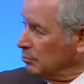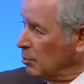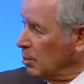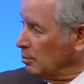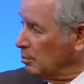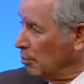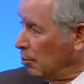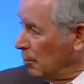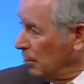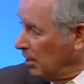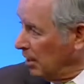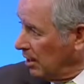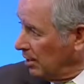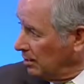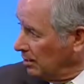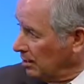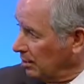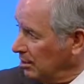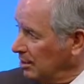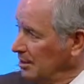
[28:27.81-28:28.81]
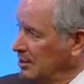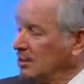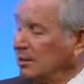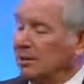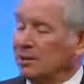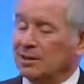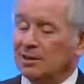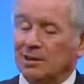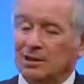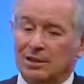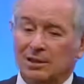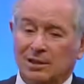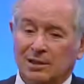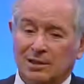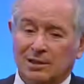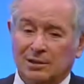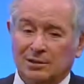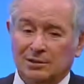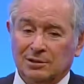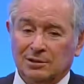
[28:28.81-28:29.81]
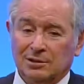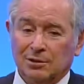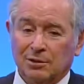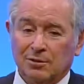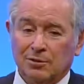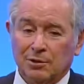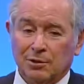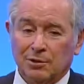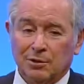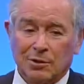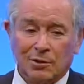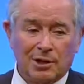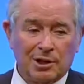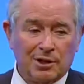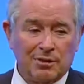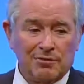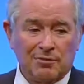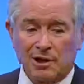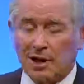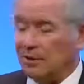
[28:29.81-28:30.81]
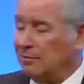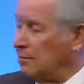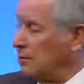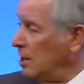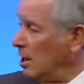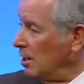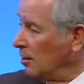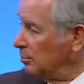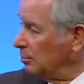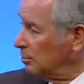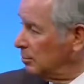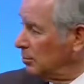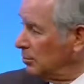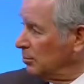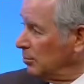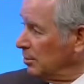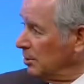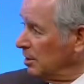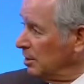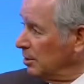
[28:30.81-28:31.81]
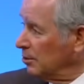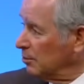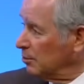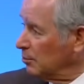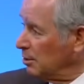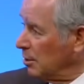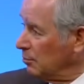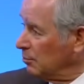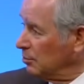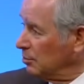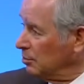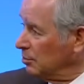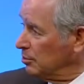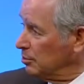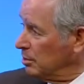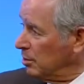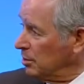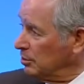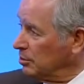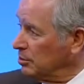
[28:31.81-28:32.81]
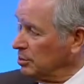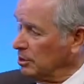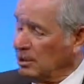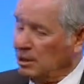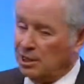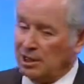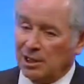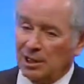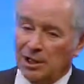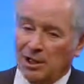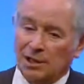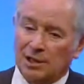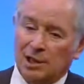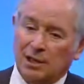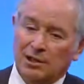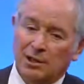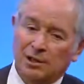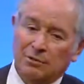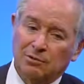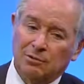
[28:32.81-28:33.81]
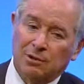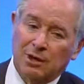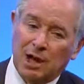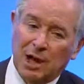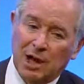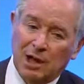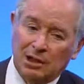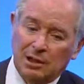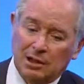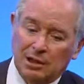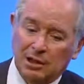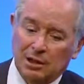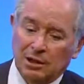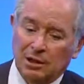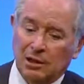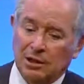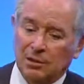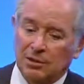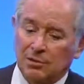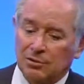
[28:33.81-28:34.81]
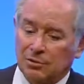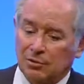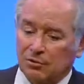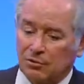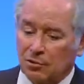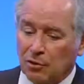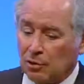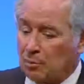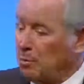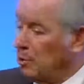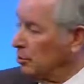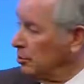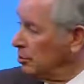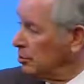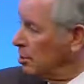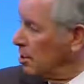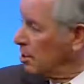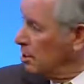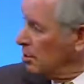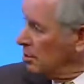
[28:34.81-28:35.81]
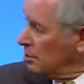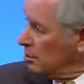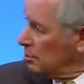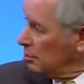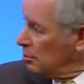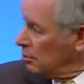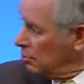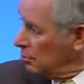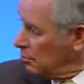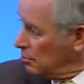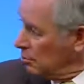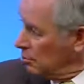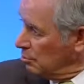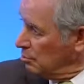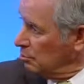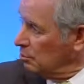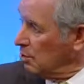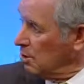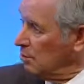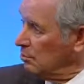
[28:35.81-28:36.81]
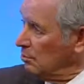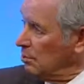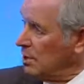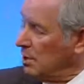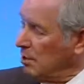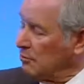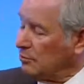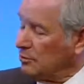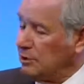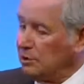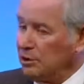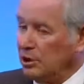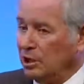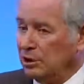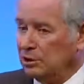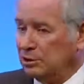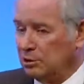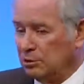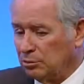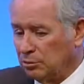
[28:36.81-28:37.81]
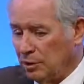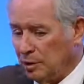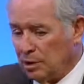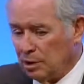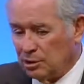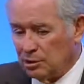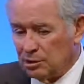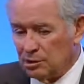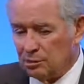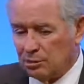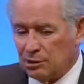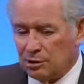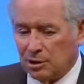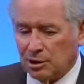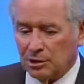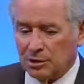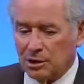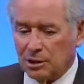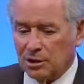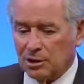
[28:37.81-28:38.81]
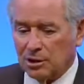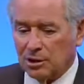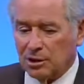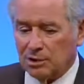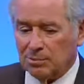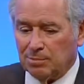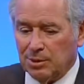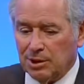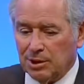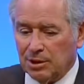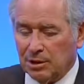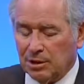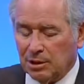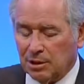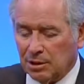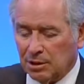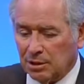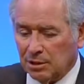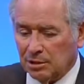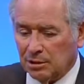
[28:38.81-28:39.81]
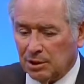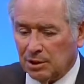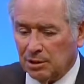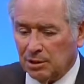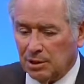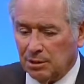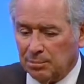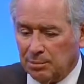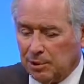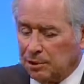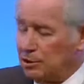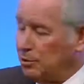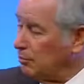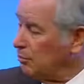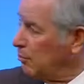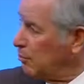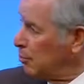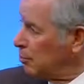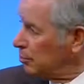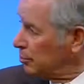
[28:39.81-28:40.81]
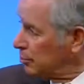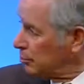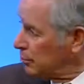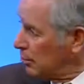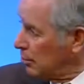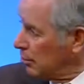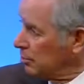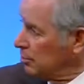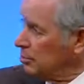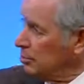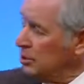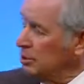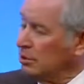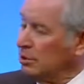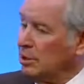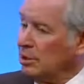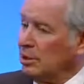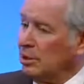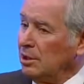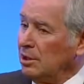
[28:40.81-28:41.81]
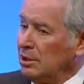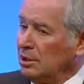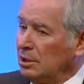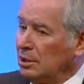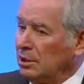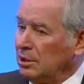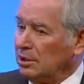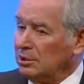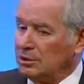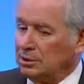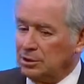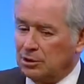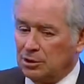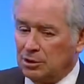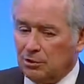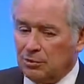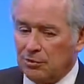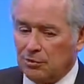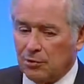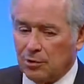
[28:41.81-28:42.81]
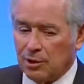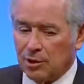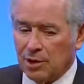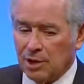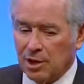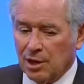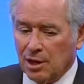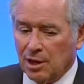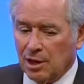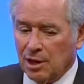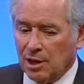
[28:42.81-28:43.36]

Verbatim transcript: 1.8. So if you're growing at 5 times somebody else, why would you change? And then you had the reformers who knew they would have to change. So it's been a bunch of false starts and so forth.